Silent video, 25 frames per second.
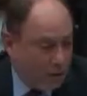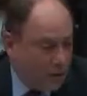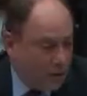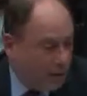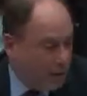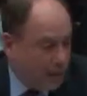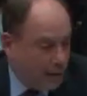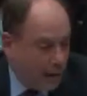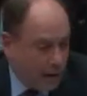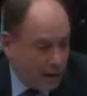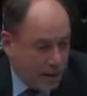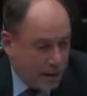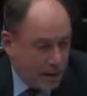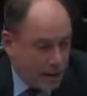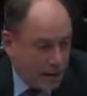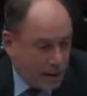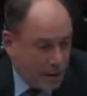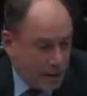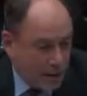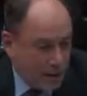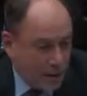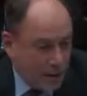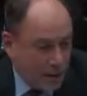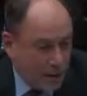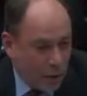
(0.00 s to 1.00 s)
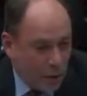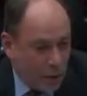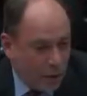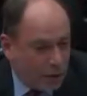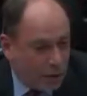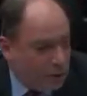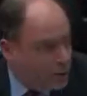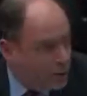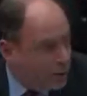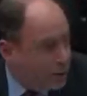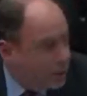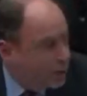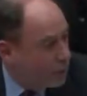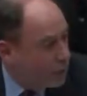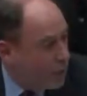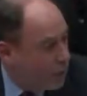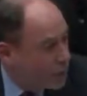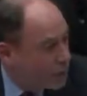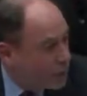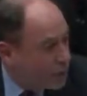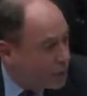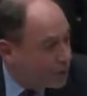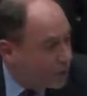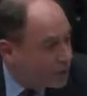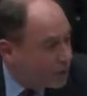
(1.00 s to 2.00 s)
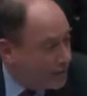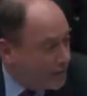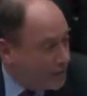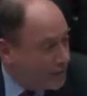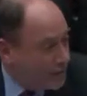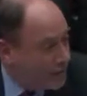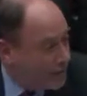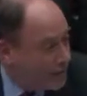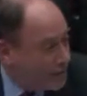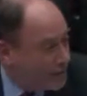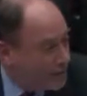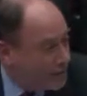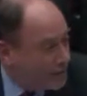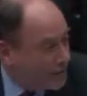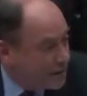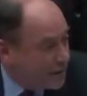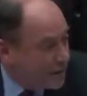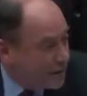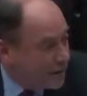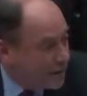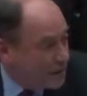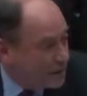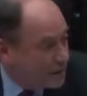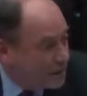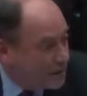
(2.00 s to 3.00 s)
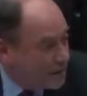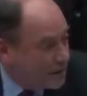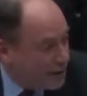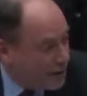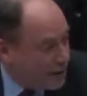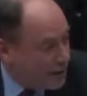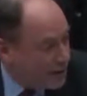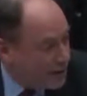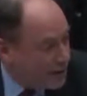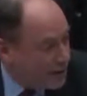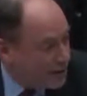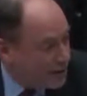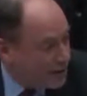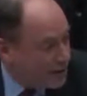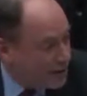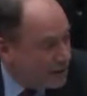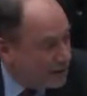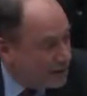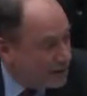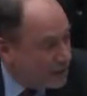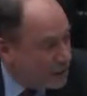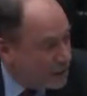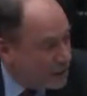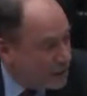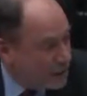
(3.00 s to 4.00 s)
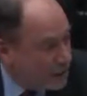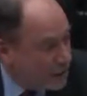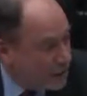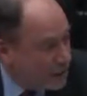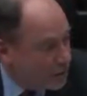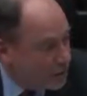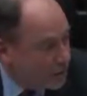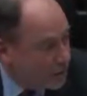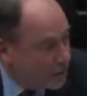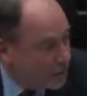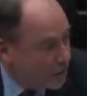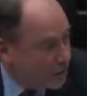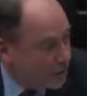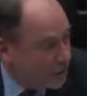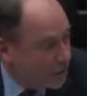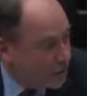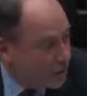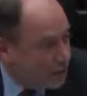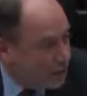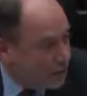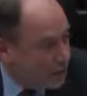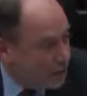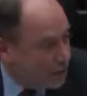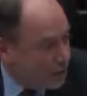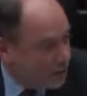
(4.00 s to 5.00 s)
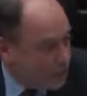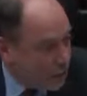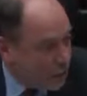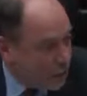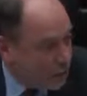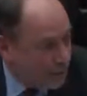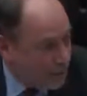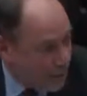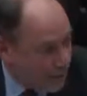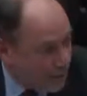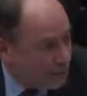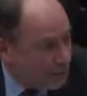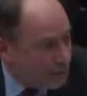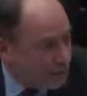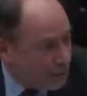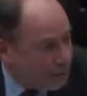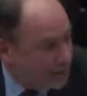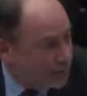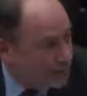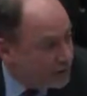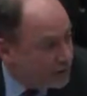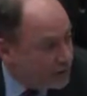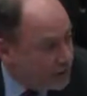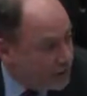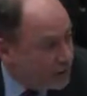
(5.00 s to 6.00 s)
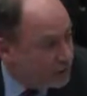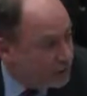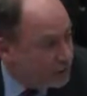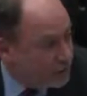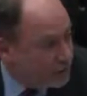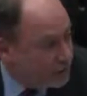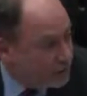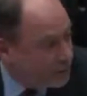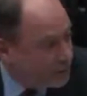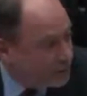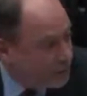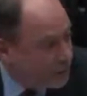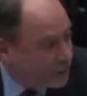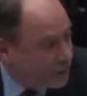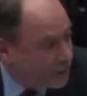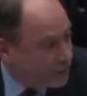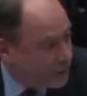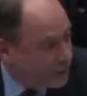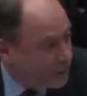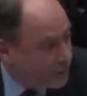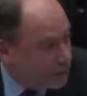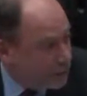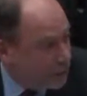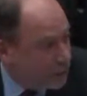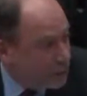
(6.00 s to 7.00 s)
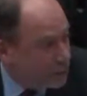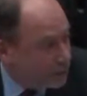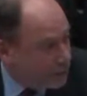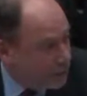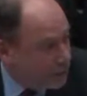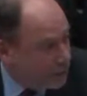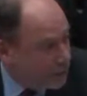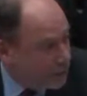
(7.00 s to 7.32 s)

Well, you've walked through the logic. It's the same logic I discussed earlier. There aren't many places to go. Right? You raise